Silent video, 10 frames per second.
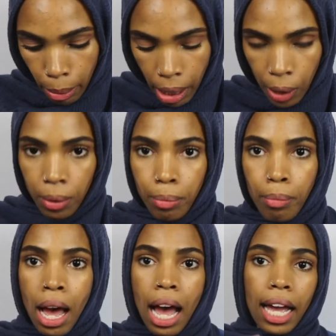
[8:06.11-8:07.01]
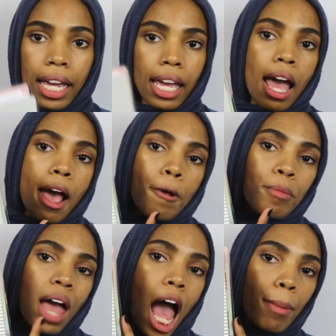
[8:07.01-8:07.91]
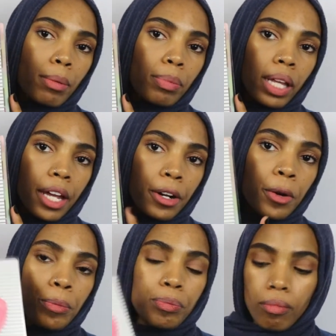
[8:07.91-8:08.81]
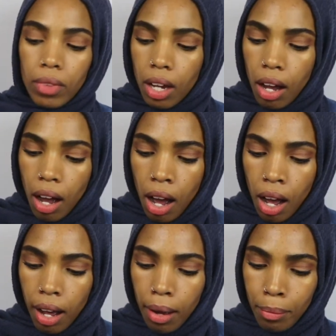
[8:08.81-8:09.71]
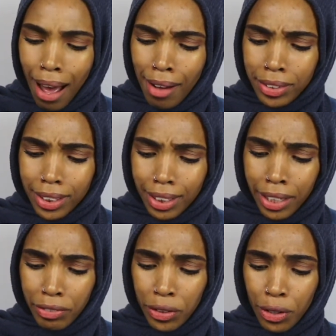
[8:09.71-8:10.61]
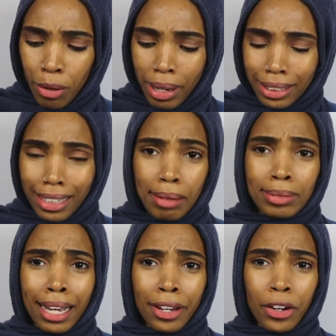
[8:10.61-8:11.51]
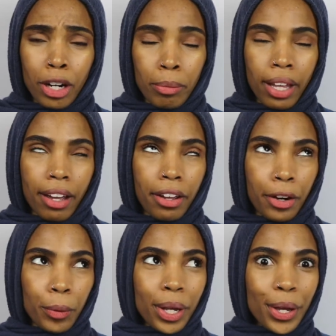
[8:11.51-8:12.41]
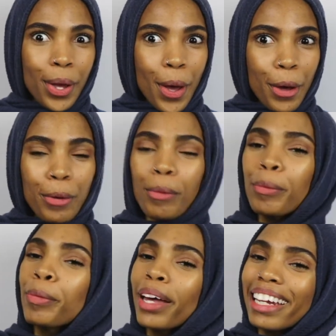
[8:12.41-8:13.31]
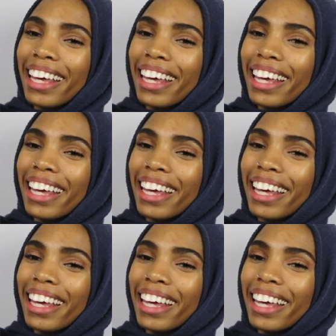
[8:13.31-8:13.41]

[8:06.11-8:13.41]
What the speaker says: about my happy planner. Obviously if you're on my Snapchat, you're gonna be like, here we go. But